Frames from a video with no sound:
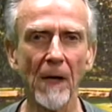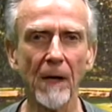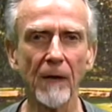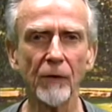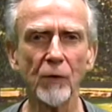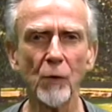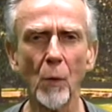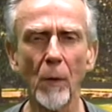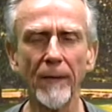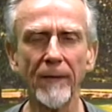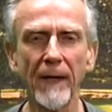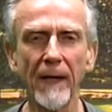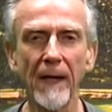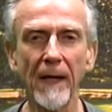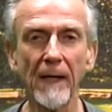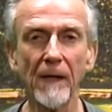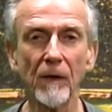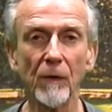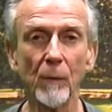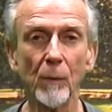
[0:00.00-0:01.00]
Toward the
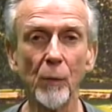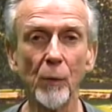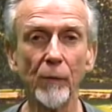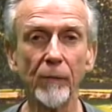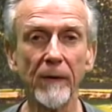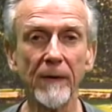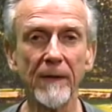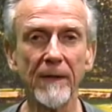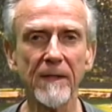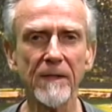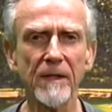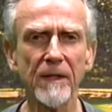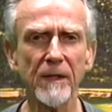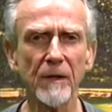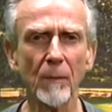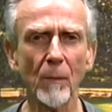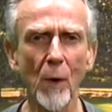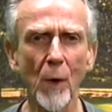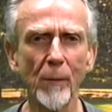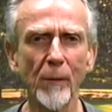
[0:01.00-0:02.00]
end of the movie, there's a
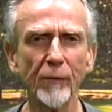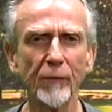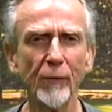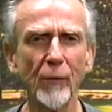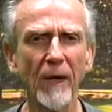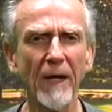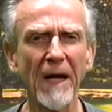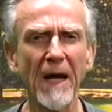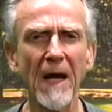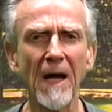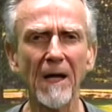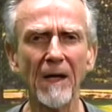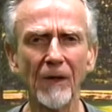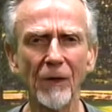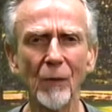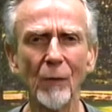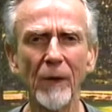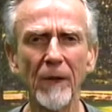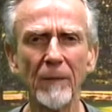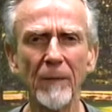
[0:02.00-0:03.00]
moment for a
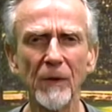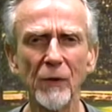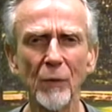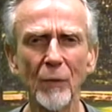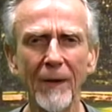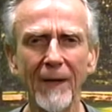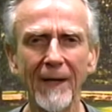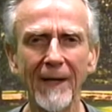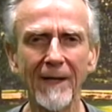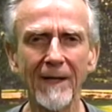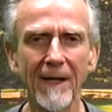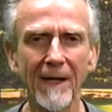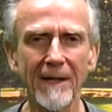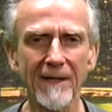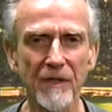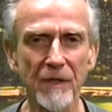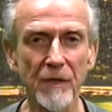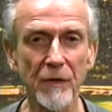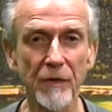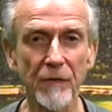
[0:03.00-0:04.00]
colloquy between
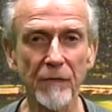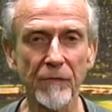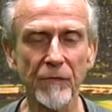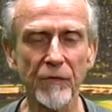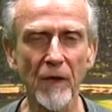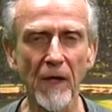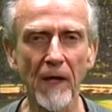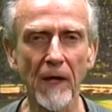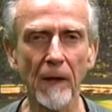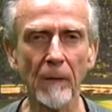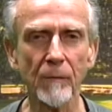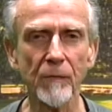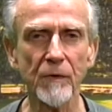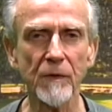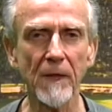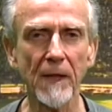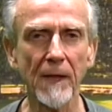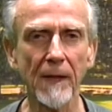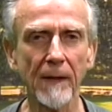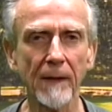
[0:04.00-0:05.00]
Sister James
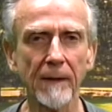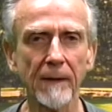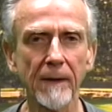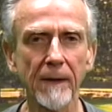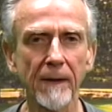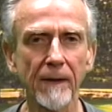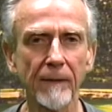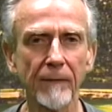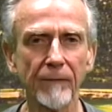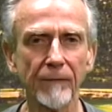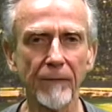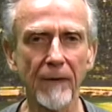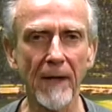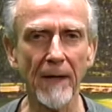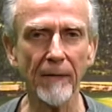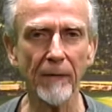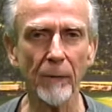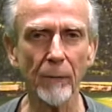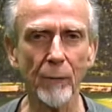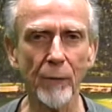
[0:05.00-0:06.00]
and
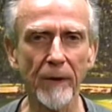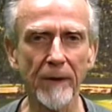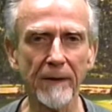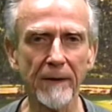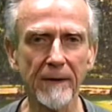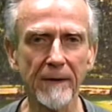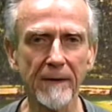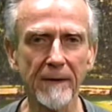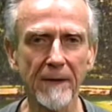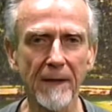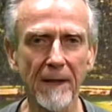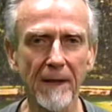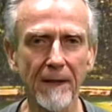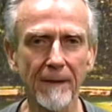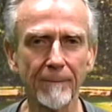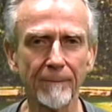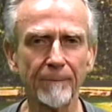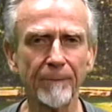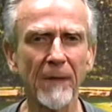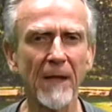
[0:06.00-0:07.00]
Father
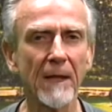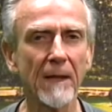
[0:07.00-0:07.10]
Brendan